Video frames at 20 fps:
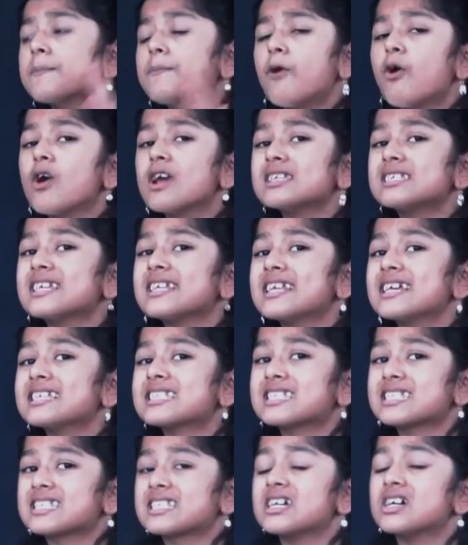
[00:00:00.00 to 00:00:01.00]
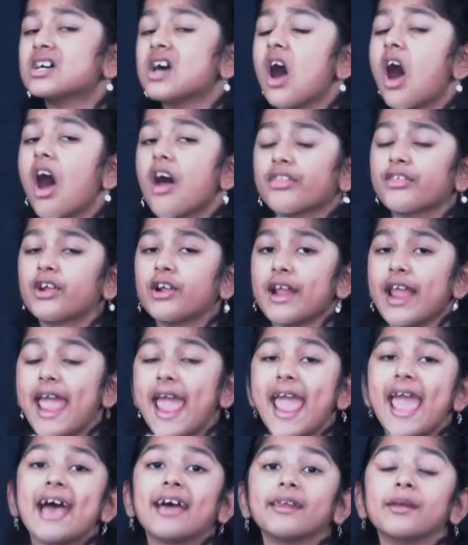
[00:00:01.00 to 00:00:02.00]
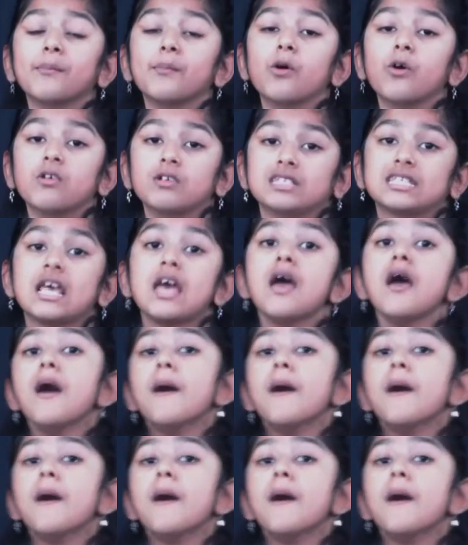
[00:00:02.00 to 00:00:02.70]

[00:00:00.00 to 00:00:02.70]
poisonous to other animals,